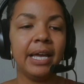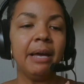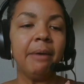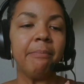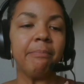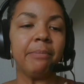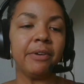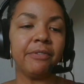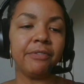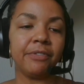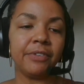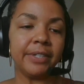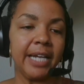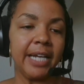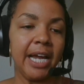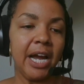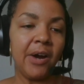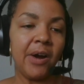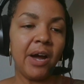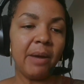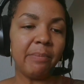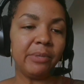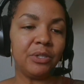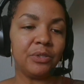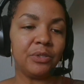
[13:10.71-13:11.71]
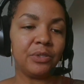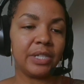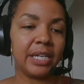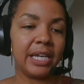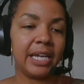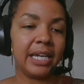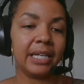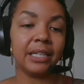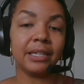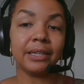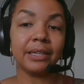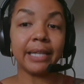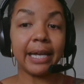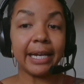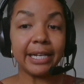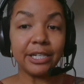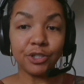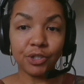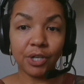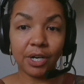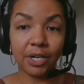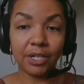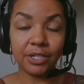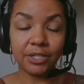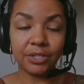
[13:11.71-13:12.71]
But for now, I'm using line
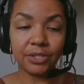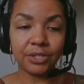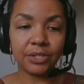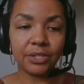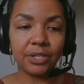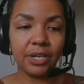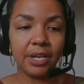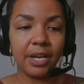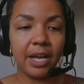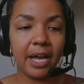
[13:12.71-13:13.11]
charts